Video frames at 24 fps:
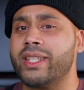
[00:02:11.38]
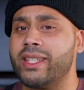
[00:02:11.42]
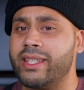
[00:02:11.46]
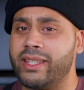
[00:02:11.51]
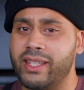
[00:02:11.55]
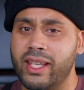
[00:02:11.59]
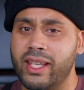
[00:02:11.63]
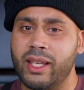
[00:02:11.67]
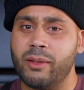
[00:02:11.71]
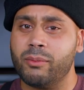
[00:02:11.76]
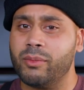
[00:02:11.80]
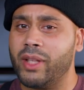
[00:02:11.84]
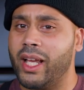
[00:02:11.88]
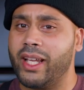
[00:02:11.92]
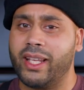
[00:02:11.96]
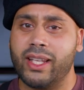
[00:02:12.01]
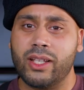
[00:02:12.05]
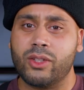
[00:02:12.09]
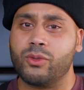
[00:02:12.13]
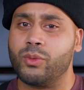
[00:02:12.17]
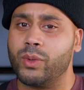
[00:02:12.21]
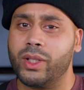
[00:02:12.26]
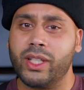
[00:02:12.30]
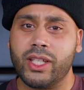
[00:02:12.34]
seem like
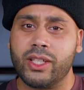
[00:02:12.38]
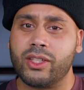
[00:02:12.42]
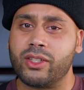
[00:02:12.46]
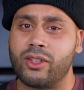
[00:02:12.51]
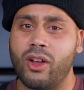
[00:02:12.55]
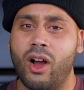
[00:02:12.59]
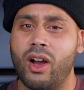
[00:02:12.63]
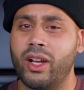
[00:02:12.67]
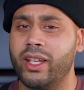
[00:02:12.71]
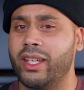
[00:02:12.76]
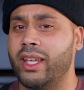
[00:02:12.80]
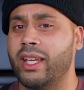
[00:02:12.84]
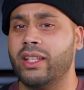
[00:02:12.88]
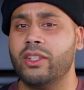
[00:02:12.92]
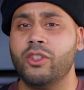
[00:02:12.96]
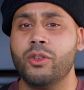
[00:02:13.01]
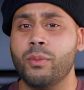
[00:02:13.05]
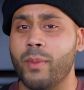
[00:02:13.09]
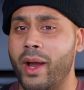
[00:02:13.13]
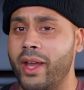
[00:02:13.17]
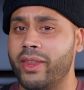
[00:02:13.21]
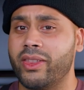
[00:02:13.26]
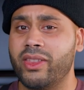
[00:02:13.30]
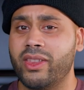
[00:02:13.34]
it's really soggy and you
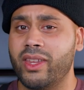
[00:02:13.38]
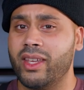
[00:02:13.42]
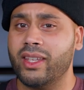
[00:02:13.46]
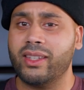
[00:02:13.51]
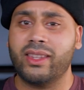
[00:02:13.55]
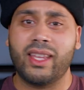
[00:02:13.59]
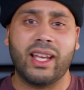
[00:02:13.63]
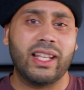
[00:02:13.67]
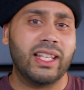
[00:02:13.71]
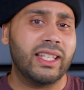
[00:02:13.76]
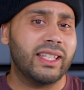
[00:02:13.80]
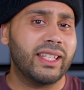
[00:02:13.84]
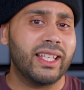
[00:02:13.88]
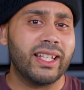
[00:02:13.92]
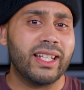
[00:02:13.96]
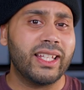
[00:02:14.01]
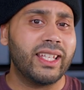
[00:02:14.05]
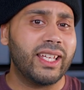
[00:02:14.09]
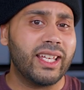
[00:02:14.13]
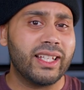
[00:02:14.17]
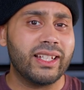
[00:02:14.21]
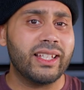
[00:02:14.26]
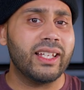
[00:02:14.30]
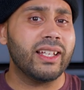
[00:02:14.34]
might think that it didn't
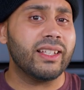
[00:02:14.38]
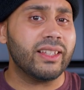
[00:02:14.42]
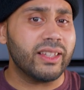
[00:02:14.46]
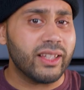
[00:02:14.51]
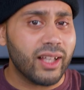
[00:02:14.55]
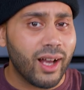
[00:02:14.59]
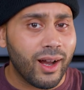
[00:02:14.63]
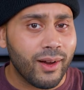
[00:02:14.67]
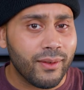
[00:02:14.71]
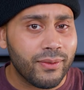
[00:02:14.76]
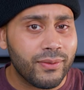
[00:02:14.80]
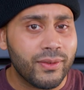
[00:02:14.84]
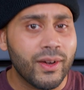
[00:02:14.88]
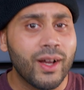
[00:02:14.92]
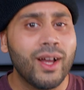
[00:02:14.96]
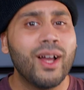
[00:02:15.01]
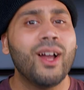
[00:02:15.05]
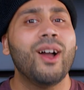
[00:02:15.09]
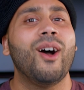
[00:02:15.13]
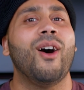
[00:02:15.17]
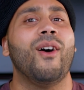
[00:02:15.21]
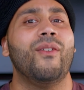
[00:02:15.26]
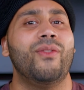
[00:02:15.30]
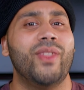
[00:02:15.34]
get enough
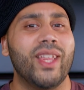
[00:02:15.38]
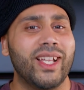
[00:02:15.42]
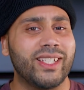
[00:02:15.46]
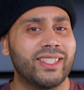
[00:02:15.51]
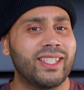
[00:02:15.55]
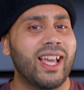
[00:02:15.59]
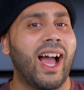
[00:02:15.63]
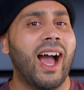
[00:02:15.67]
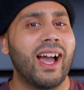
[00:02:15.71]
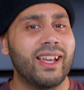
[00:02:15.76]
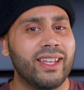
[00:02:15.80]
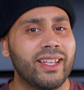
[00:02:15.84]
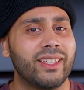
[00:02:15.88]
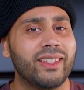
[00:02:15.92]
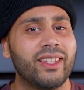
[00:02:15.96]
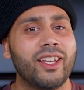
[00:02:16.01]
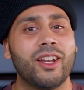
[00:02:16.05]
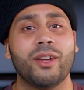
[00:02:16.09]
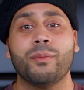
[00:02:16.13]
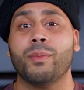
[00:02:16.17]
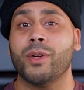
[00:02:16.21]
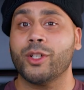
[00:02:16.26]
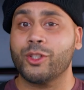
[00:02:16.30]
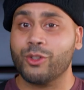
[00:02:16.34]
of that chai in
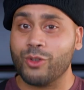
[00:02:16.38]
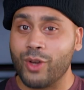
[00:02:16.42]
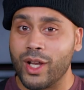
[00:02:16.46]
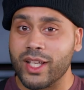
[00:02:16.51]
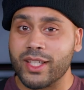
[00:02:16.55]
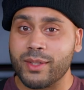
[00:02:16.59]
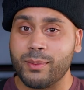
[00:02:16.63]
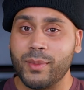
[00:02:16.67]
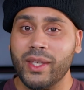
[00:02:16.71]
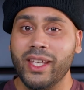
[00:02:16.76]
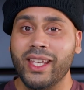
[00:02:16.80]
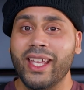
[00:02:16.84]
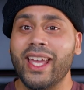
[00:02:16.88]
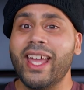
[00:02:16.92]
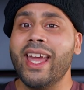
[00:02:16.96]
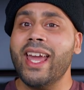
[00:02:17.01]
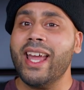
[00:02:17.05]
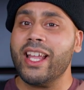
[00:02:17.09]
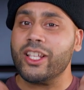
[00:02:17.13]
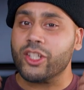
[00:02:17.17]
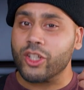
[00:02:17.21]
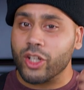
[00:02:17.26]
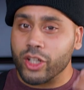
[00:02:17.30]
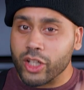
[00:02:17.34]
there, but trust me,
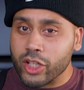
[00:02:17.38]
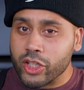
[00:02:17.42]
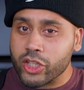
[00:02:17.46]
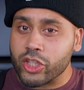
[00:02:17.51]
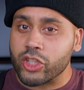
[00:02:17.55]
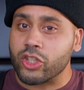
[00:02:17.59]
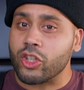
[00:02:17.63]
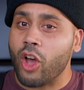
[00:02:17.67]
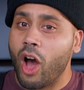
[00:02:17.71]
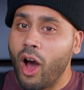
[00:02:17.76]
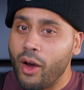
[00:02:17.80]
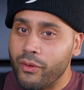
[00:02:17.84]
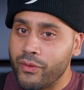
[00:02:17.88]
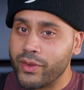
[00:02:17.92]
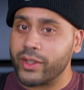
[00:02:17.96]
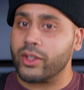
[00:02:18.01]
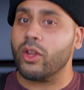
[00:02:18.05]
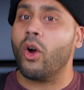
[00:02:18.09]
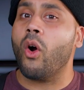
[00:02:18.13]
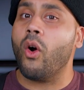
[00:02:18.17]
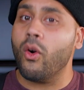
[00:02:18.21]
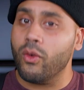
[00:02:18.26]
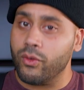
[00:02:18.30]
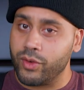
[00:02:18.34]
it's gonna soften
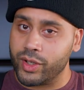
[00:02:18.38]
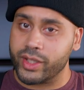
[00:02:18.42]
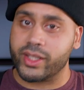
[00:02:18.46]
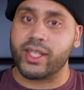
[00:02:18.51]
over